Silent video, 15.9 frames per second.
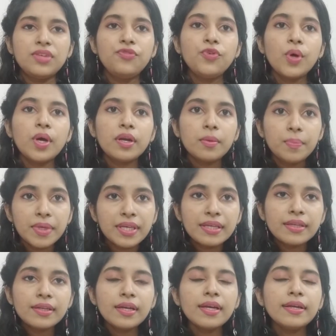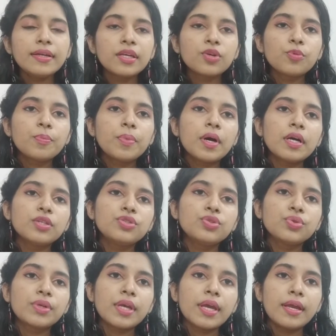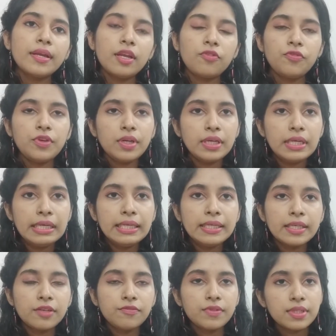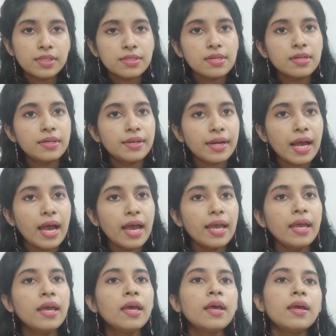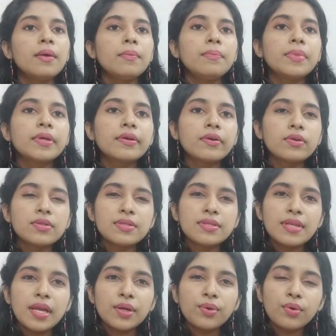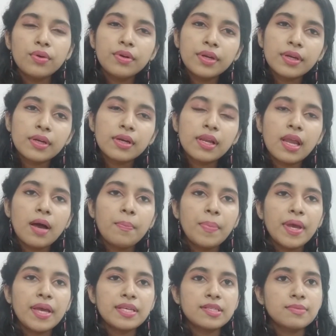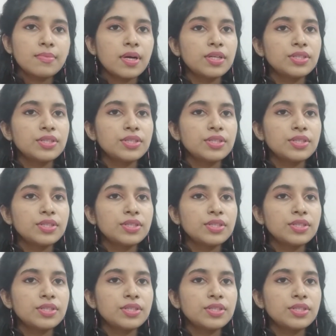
you are a beginner at decoupage, you can definitely give this a try because they don't wrinkle up as much